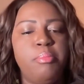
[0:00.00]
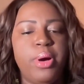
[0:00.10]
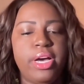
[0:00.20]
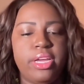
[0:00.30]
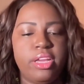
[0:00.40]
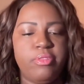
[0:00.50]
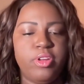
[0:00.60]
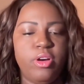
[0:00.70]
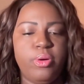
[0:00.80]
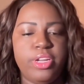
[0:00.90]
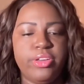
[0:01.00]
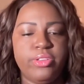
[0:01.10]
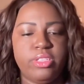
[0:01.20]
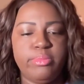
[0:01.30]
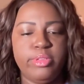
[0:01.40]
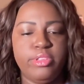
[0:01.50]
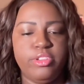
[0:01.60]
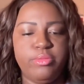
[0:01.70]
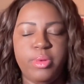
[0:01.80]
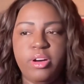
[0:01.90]
But if you don't want to use the
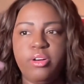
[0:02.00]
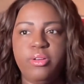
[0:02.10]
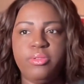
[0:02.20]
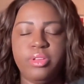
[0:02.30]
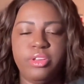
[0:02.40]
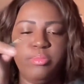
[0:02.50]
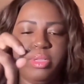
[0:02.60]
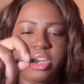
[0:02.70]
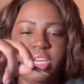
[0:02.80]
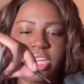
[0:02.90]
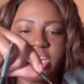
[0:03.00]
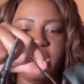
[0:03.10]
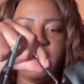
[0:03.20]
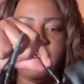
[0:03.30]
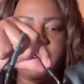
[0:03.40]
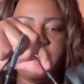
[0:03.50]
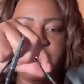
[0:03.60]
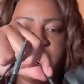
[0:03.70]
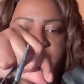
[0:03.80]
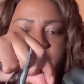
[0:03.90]
Bluetooth mode, you plug it in
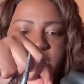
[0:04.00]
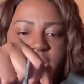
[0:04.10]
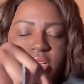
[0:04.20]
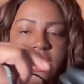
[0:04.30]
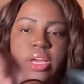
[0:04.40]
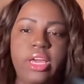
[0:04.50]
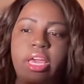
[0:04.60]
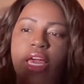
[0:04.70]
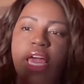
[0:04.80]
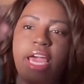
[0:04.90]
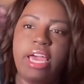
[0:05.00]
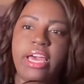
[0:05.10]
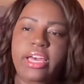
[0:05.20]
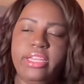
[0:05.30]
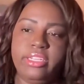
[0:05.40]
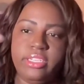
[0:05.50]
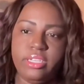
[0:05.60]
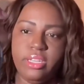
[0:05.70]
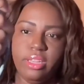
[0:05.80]
here. And